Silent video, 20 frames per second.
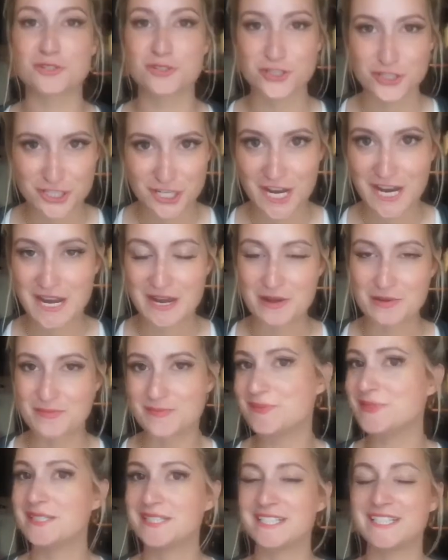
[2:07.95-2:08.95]

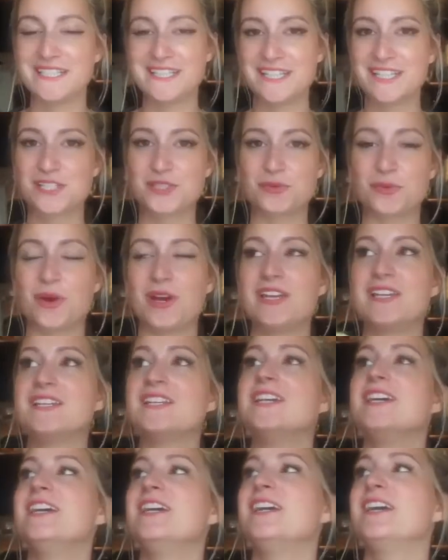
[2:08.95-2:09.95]
Sham, in this one,
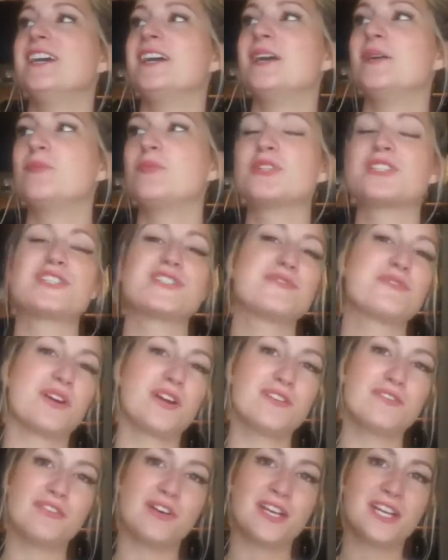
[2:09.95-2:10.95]
which is
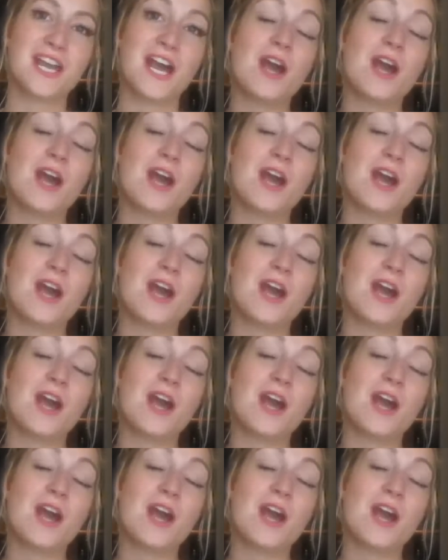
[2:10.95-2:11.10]
very funny.